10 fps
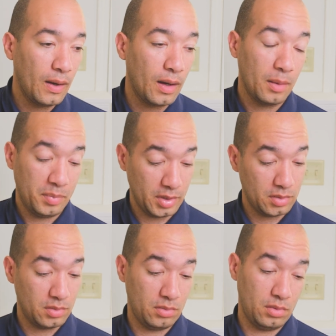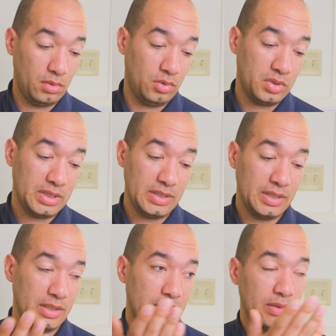But you'll
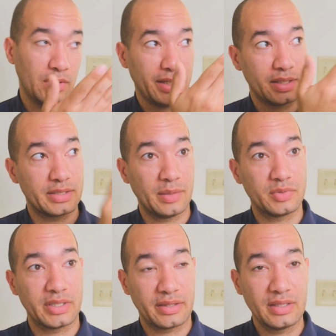see like example like